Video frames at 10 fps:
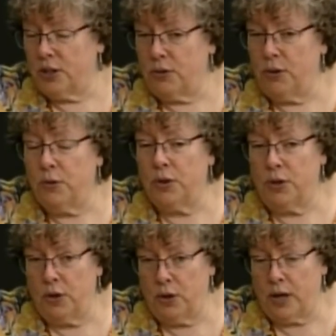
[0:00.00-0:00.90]
So you could
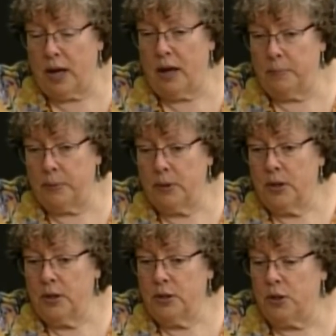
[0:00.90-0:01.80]
look up
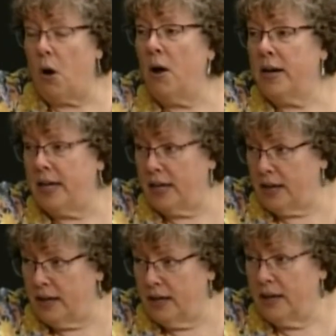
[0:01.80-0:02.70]

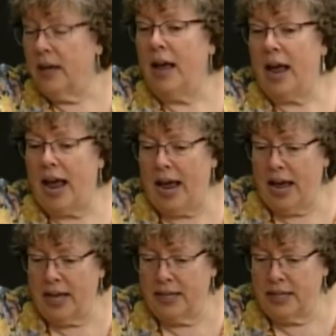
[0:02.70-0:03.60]
donkey
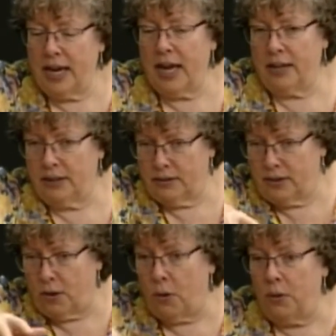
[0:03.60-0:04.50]
and get
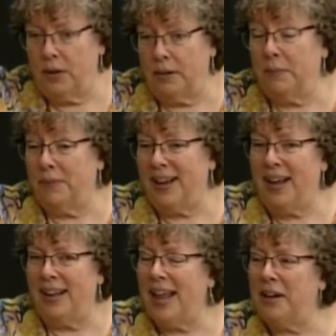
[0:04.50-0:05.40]
a
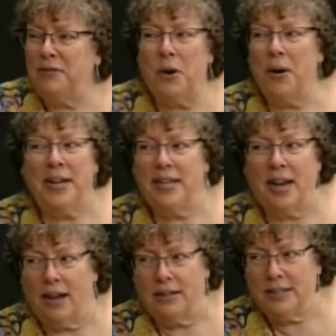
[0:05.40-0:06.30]
lot of donkey
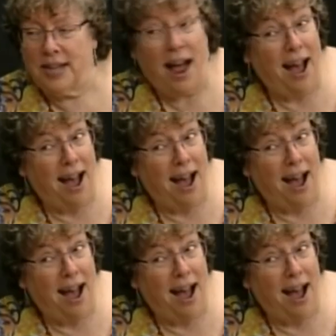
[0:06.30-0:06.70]
tales, and